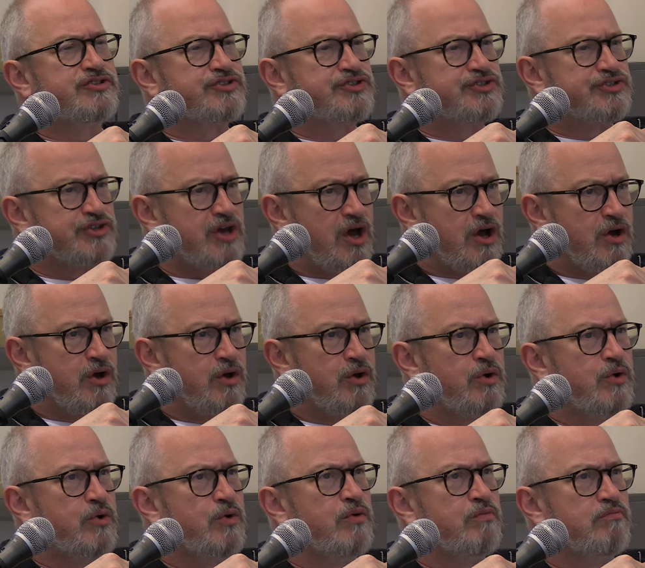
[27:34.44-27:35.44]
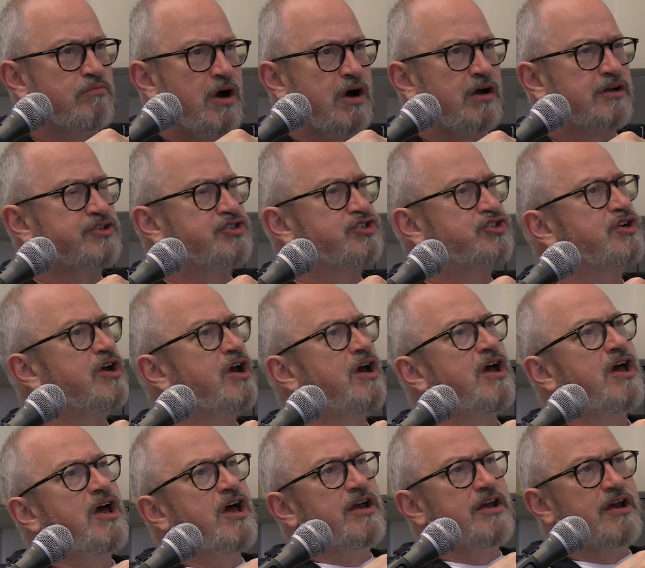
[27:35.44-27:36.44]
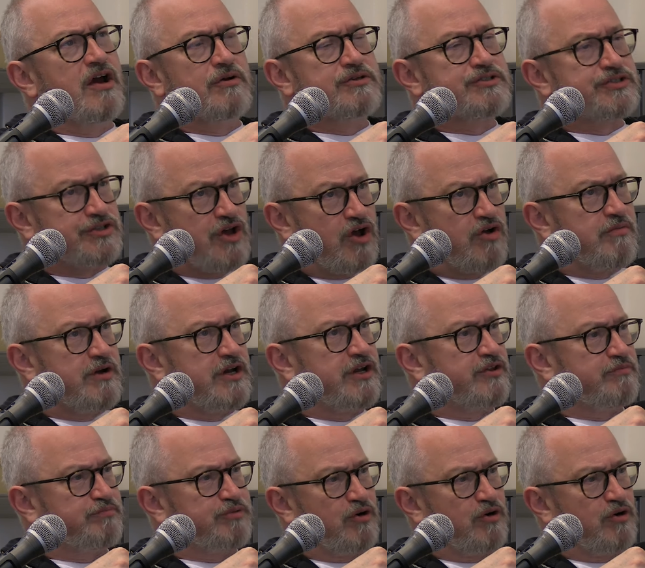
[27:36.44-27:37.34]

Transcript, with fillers: so much you know, so many of the